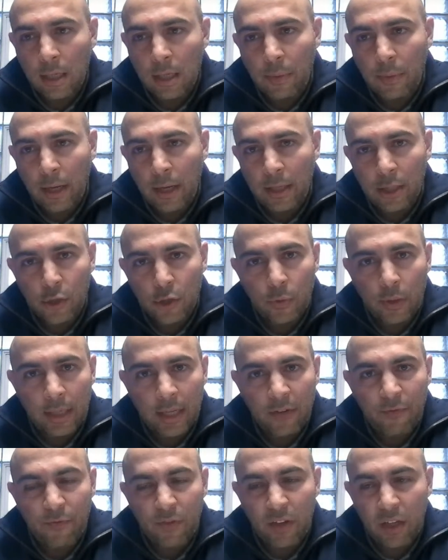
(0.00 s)
but I just want to
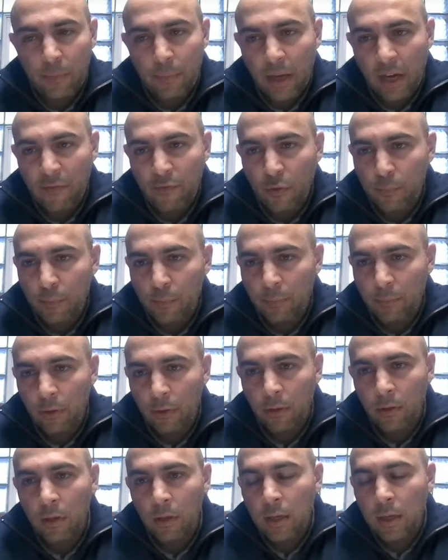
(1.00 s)
get feedback from people